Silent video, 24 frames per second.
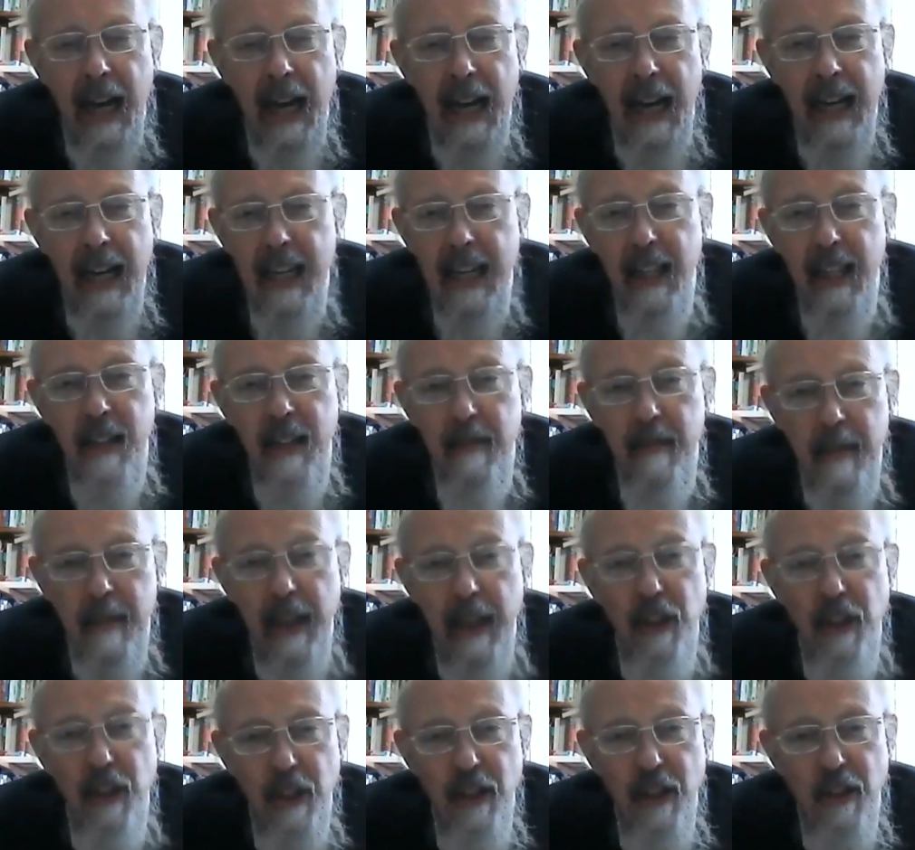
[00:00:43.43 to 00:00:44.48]
He
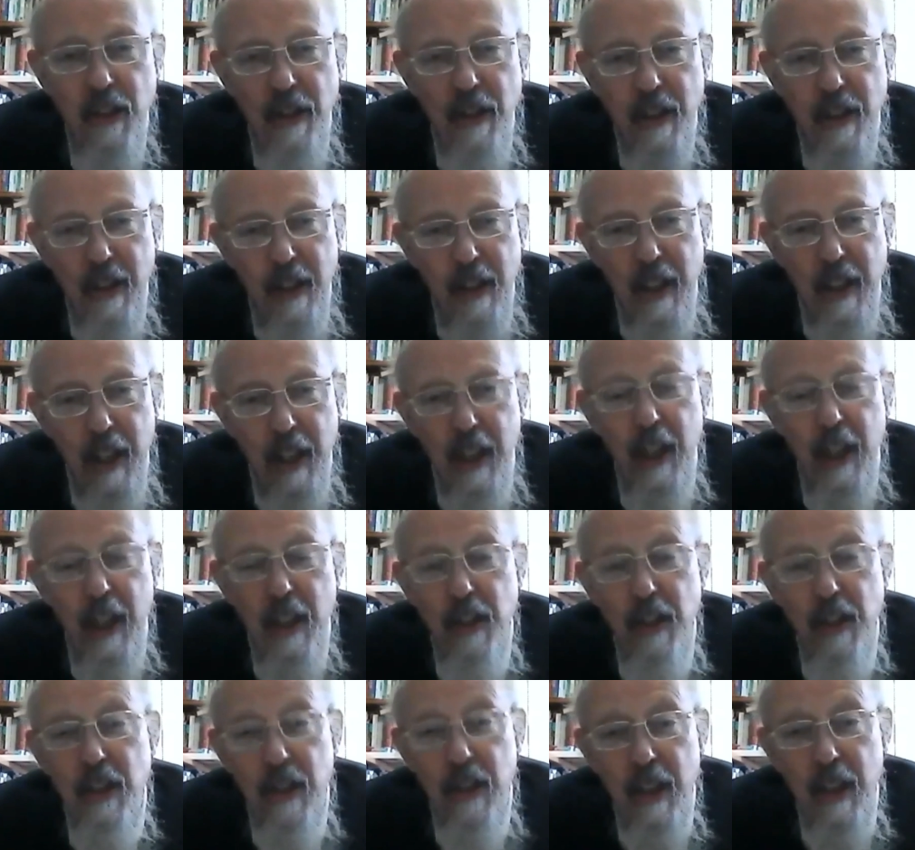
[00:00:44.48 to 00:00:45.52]
mentions that he
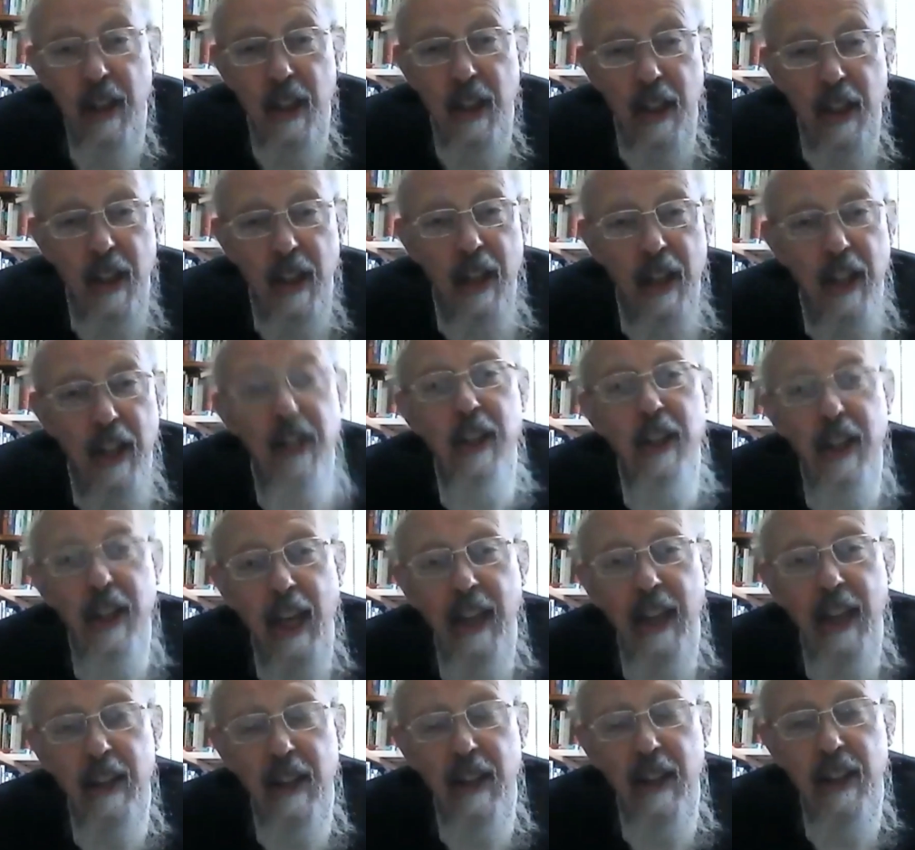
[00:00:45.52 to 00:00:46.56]
has
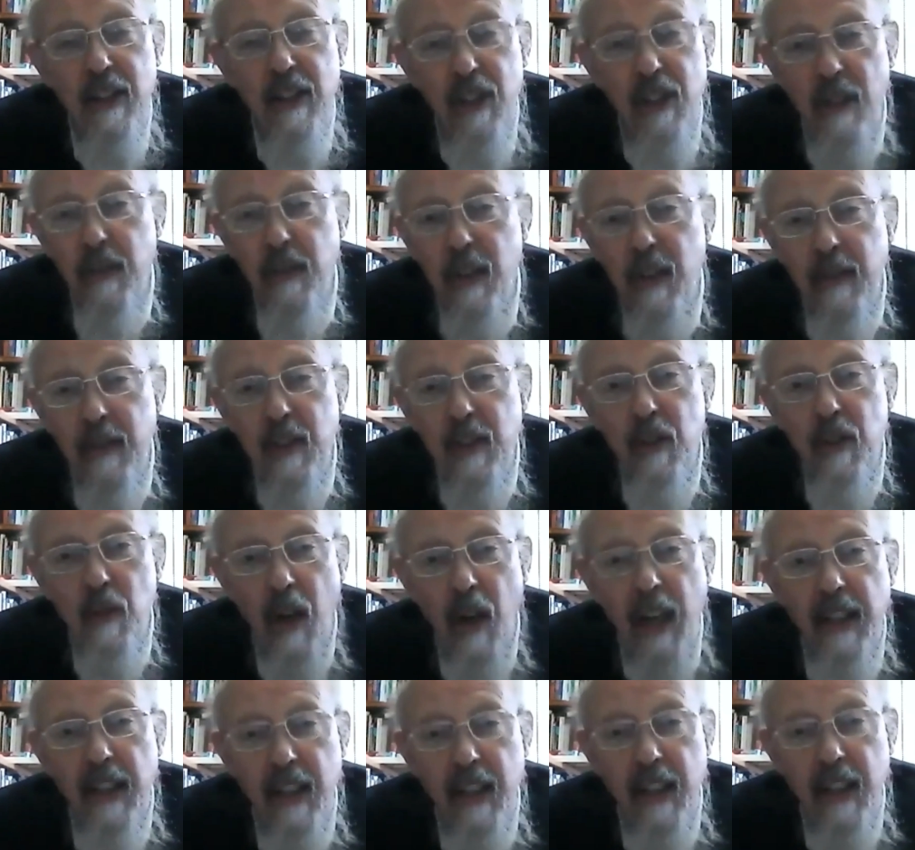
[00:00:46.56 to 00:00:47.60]
indicated in several of his
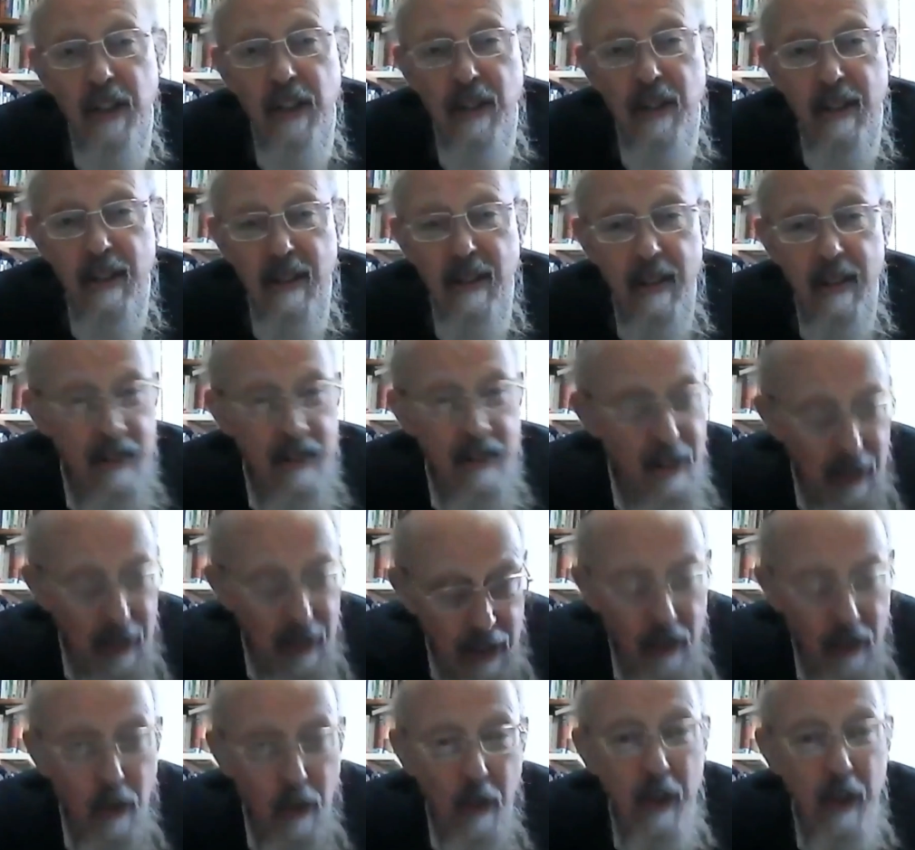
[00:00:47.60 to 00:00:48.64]
writings that
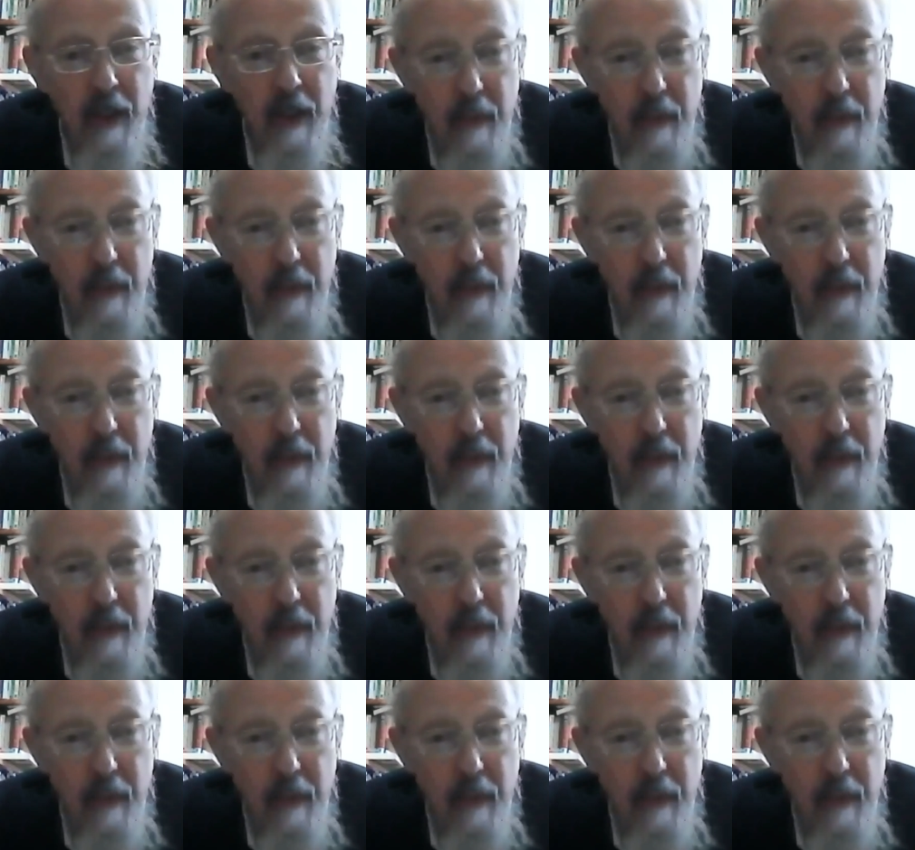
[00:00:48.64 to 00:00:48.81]
had already